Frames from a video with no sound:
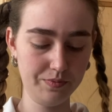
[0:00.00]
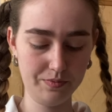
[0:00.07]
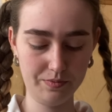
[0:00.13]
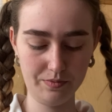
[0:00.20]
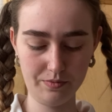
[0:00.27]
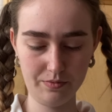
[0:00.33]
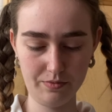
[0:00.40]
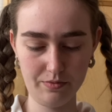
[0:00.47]

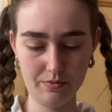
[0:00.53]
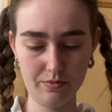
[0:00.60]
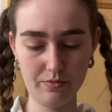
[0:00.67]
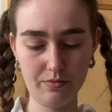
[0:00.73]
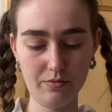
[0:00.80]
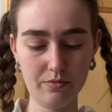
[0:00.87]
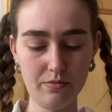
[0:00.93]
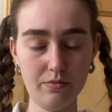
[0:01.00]

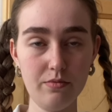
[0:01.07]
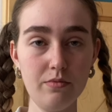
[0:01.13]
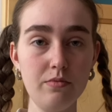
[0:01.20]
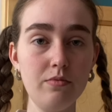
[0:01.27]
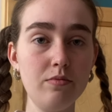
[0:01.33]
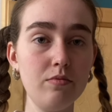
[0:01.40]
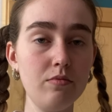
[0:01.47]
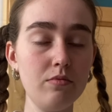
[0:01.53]

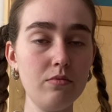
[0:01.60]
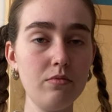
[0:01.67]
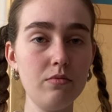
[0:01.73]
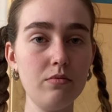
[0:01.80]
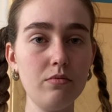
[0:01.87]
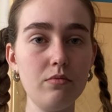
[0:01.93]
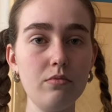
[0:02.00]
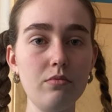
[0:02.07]

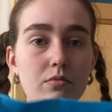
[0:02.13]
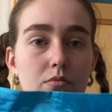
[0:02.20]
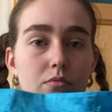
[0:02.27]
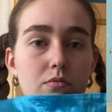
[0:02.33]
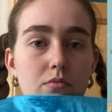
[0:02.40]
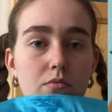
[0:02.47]
Nothing is said.